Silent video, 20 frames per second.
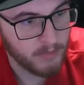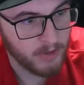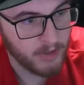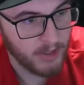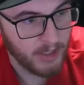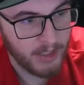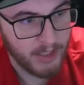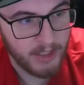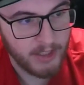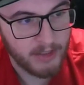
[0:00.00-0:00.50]

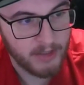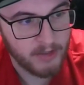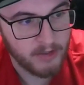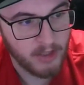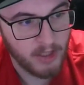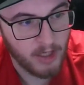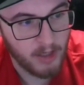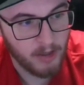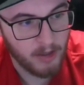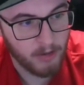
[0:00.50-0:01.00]

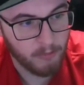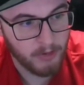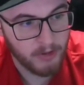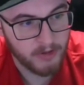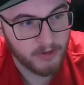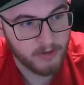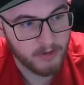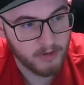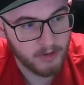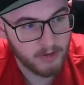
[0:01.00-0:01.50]
and with
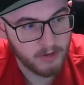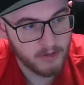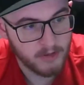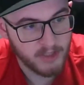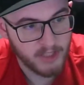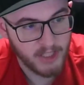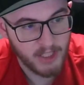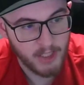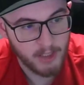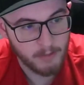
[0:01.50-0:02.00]

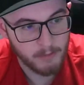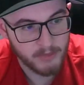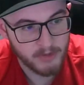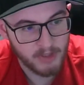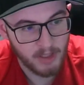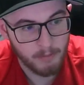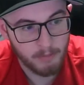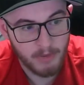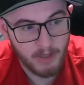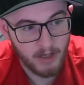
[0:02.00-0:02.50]
teams
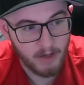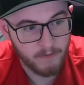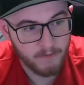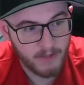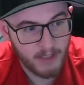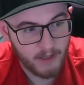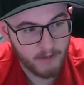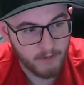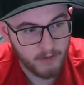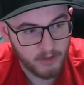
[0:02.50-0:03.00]
above
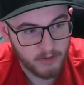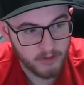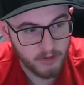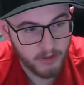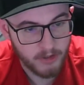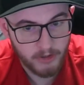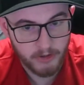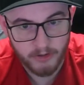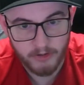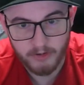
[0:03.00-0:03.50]

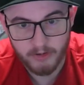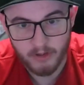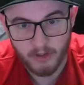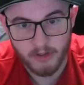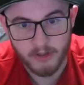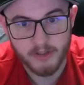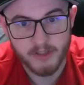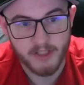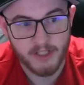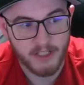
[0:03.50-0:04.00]
500, you're
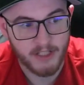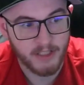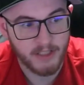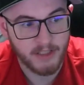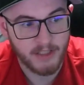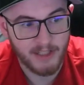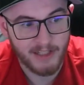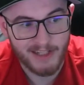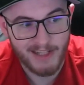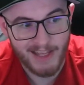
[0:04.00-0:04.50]

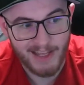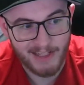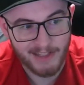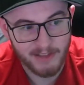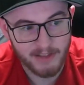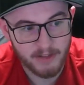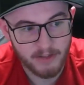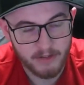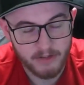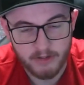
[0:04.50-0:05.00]

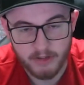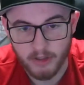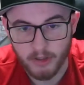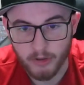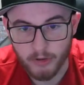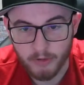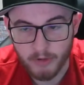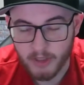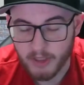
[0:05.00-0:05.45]
13-8. So,